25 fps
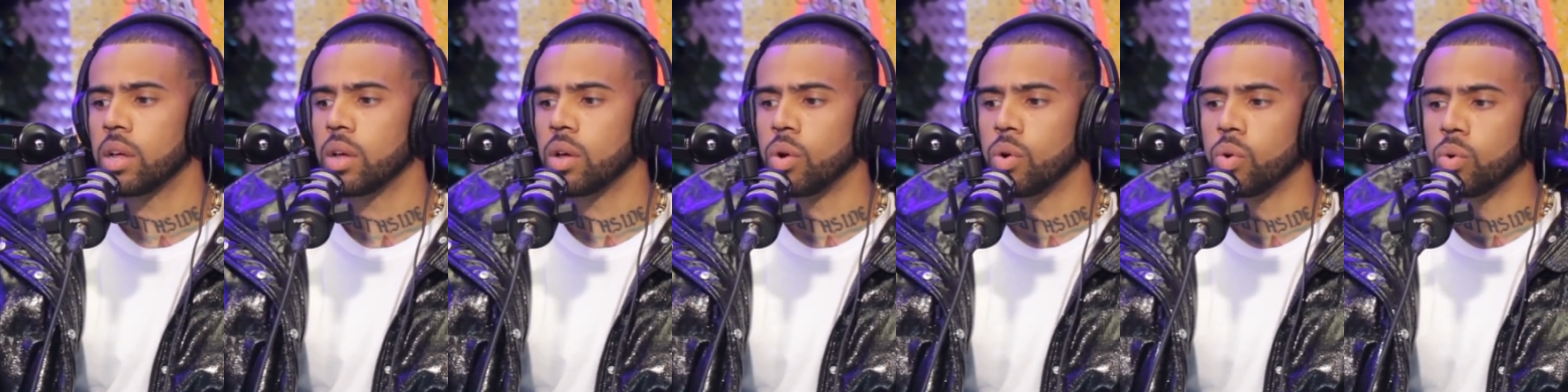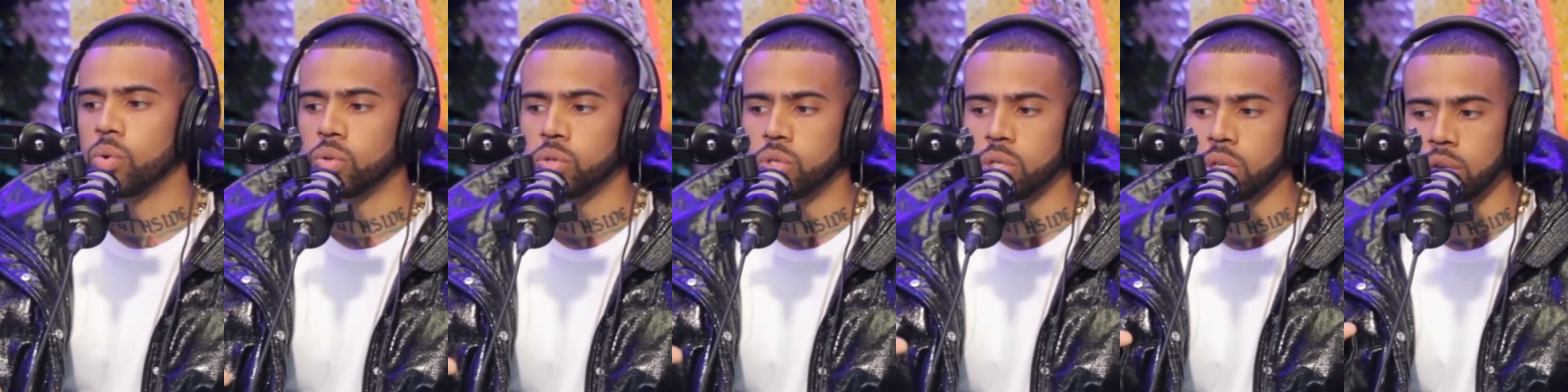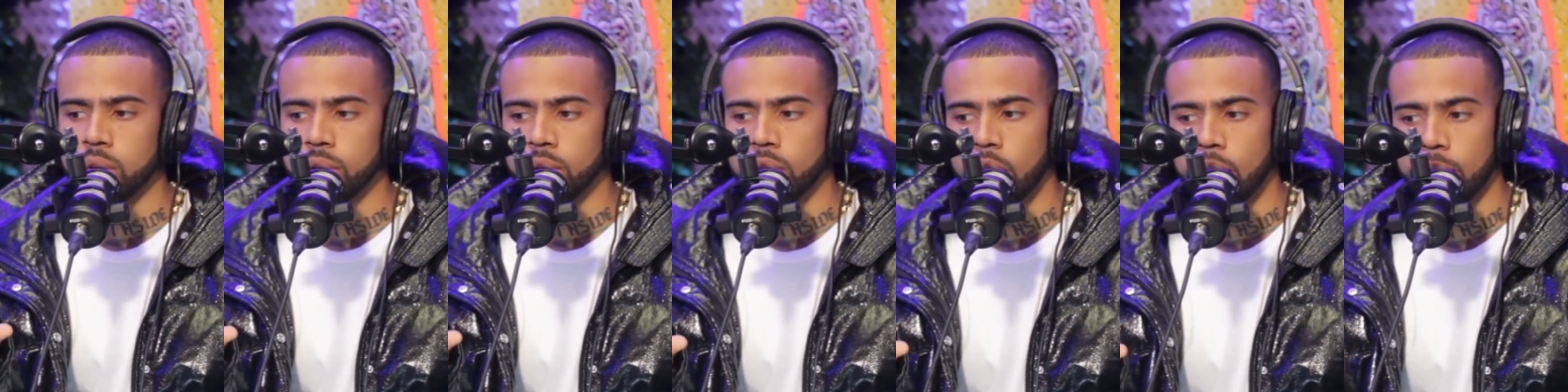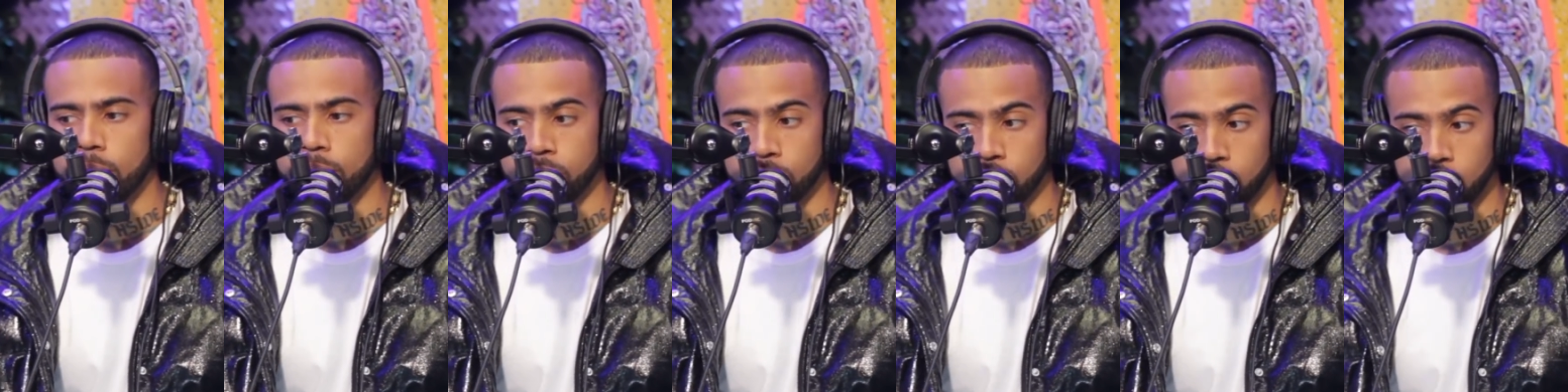Uzi
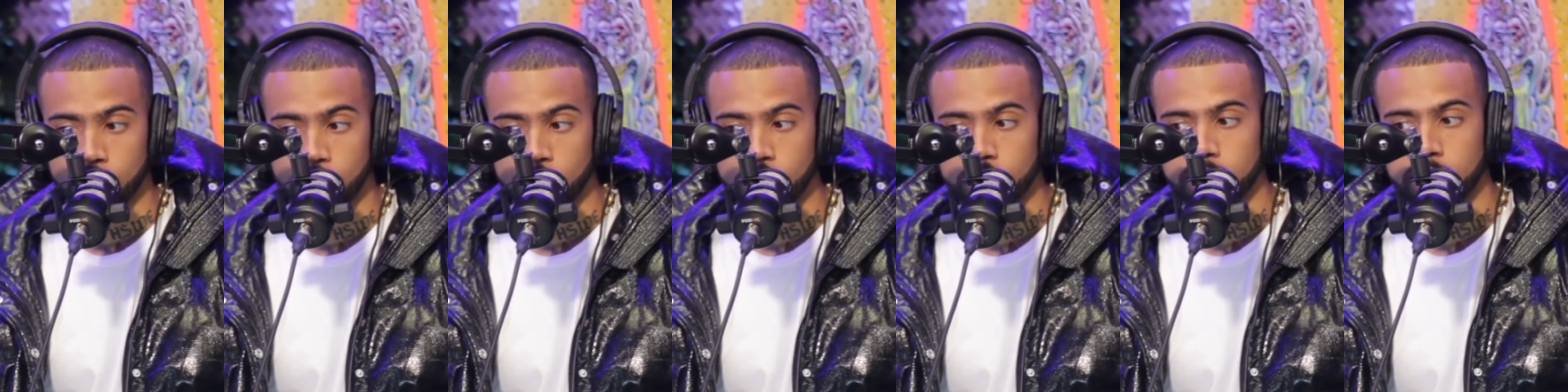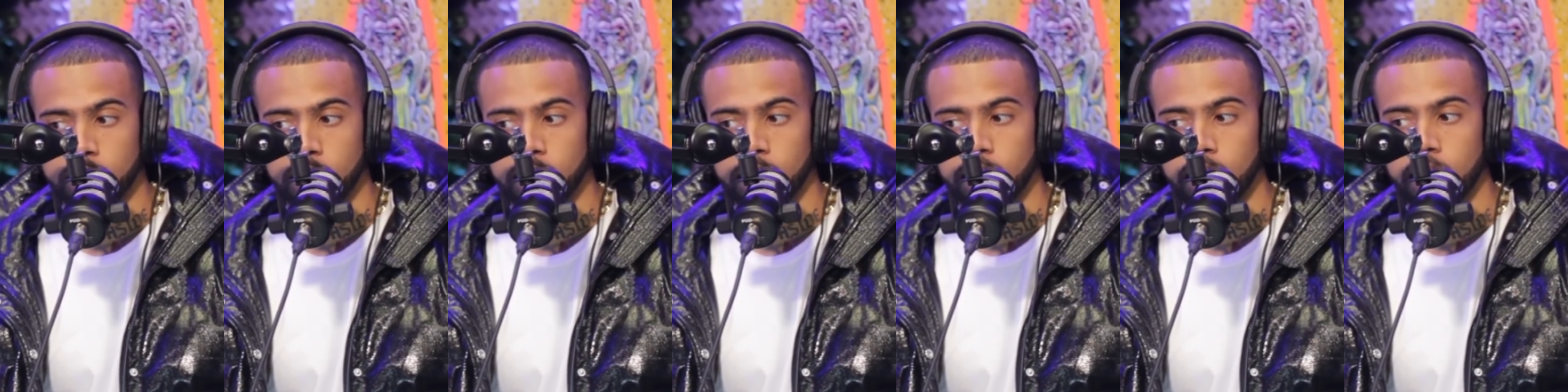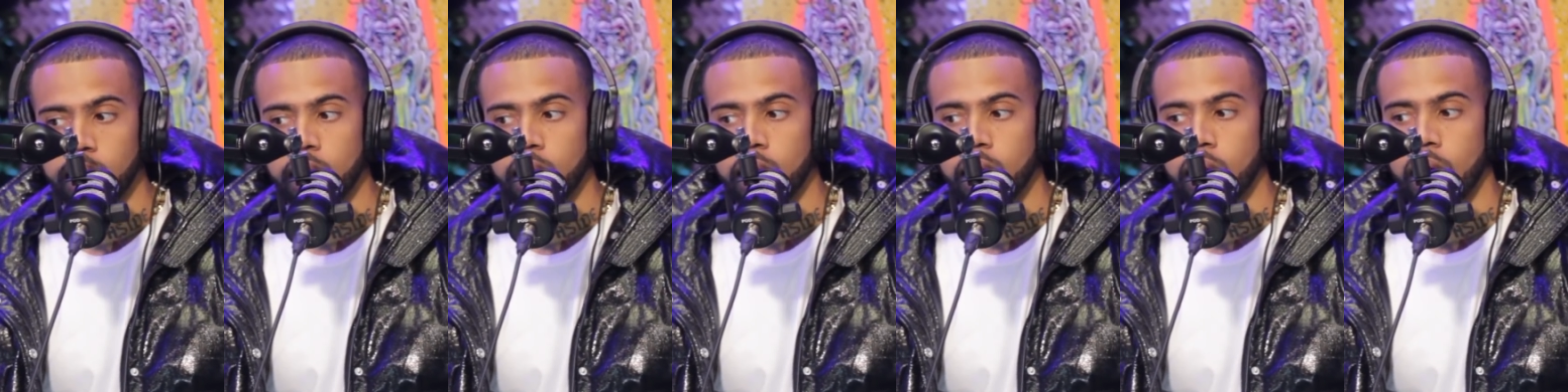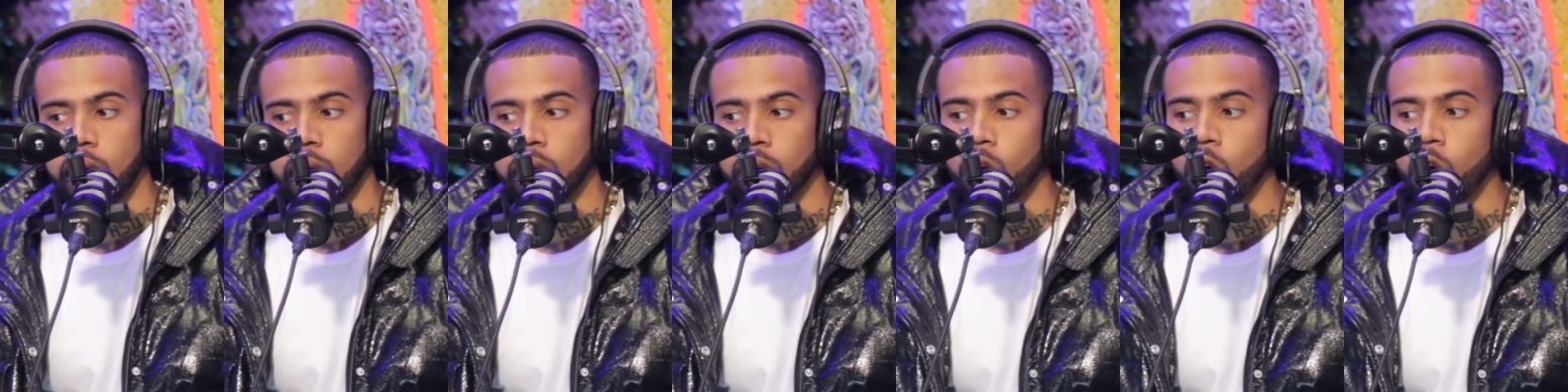had produced it and